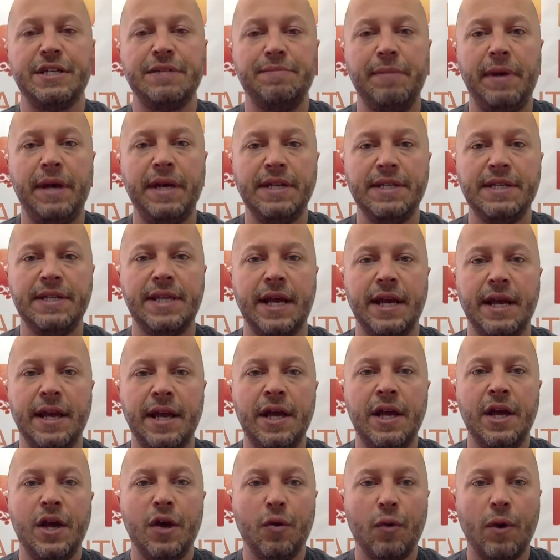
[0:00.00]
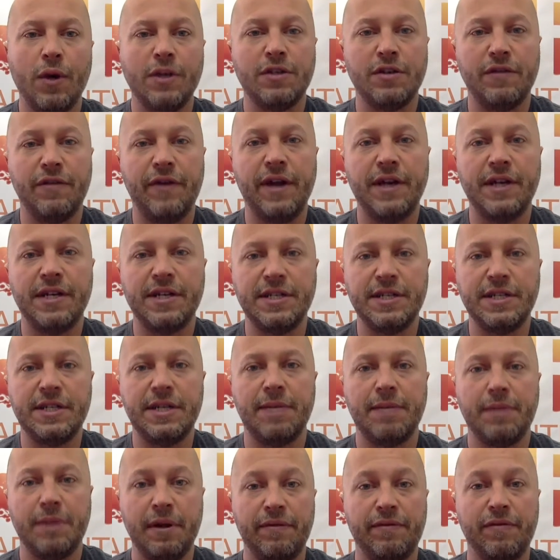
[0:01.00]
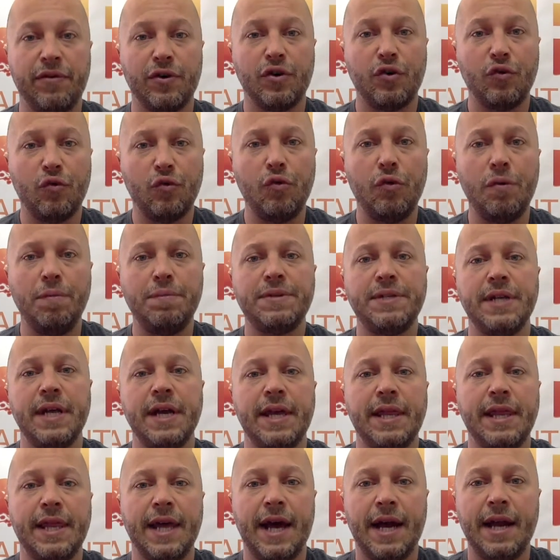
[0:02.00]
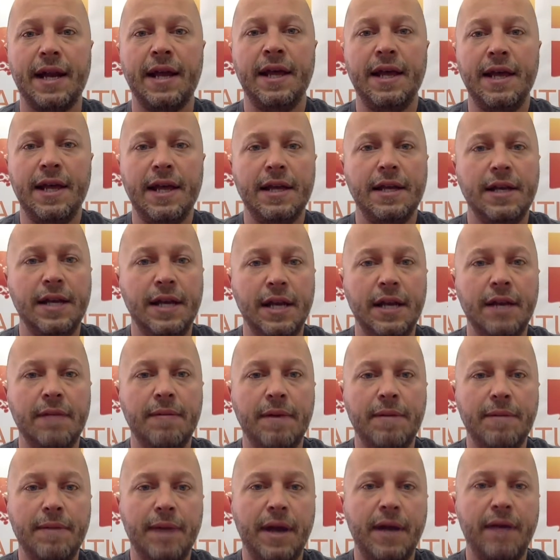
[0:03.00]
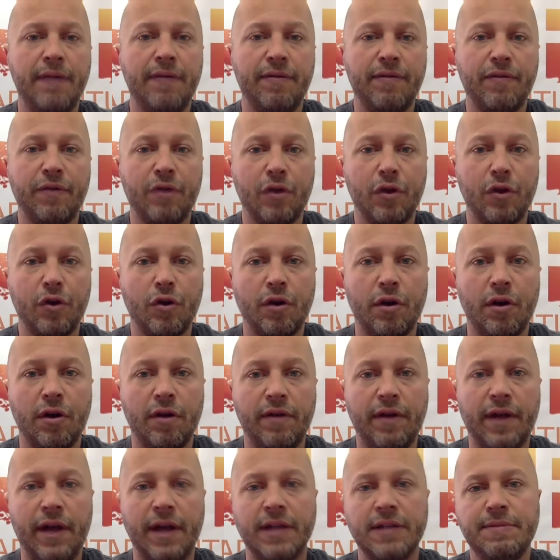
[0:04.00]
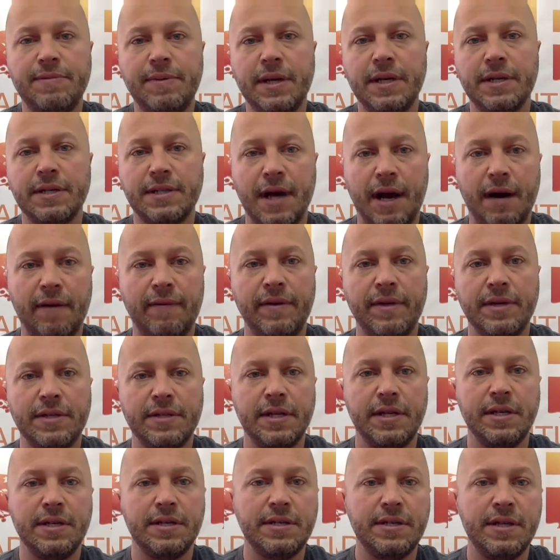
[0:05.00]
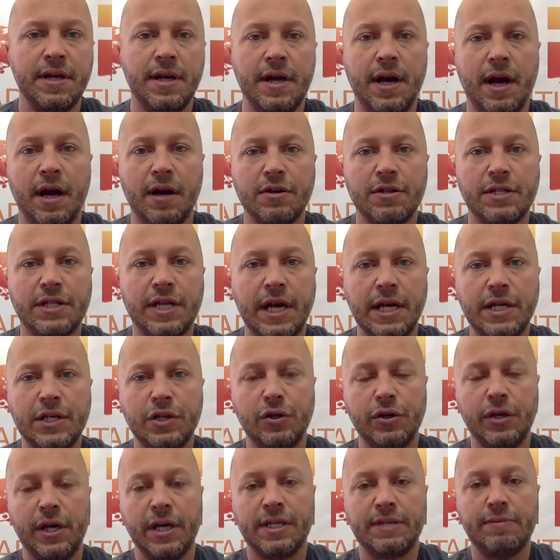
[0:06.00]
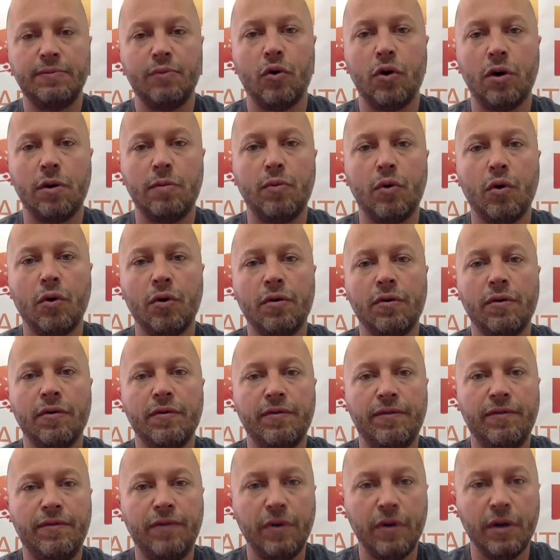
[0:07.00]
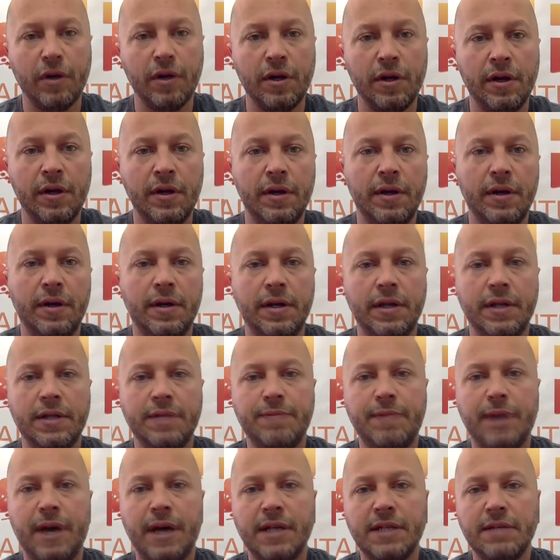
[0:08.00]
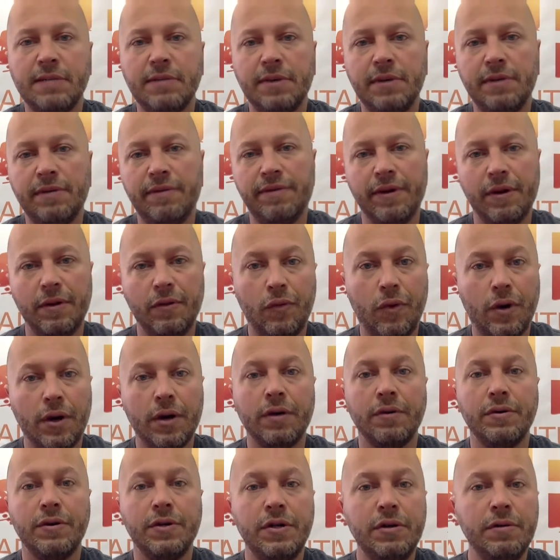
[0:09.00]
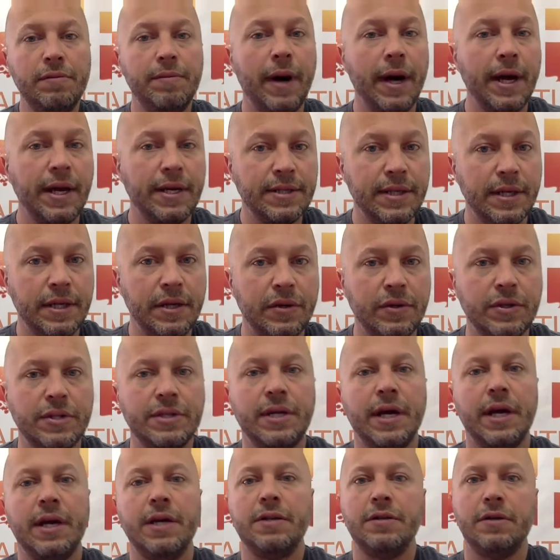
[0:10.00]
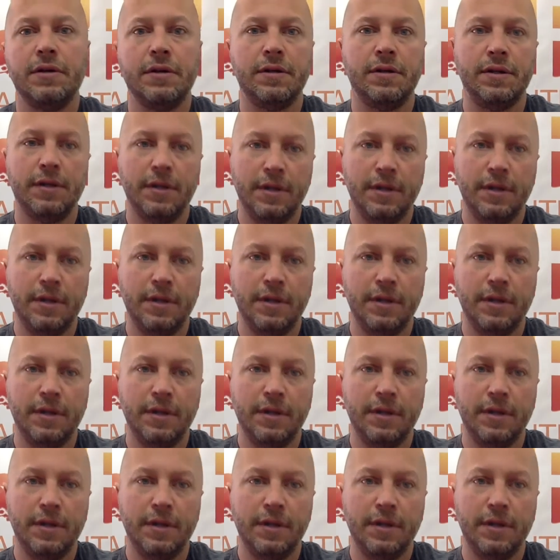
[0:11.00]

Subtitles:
means that reservations typically for groups like that need to be made further in advance, because obviously as our schedule gets more and more full, it's possible to fit 1 or 2 bikes into a schedule